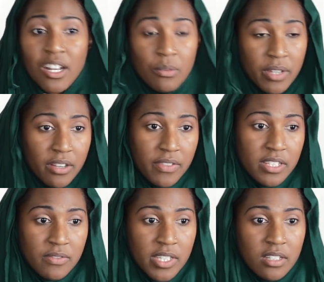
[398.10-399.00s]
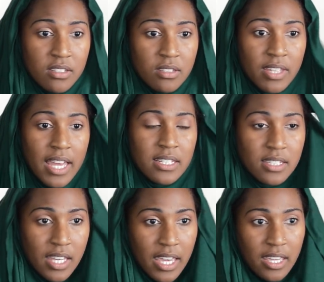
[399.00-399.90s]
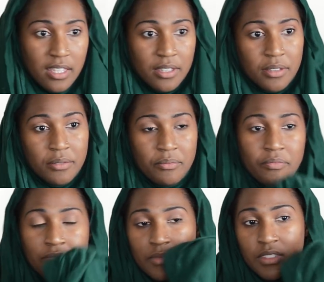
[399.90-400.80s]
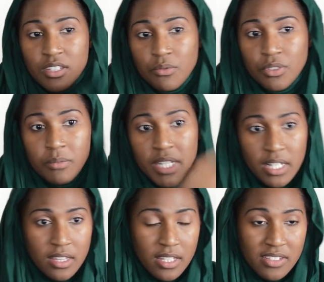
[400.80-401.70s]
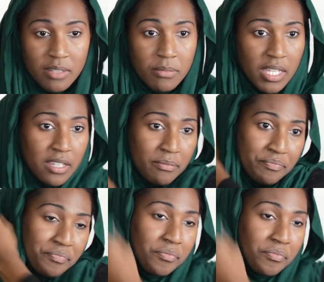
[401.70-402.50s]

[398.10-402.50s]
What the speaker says: don't wear a face veil, so that's like, doesn't really mean anything to me.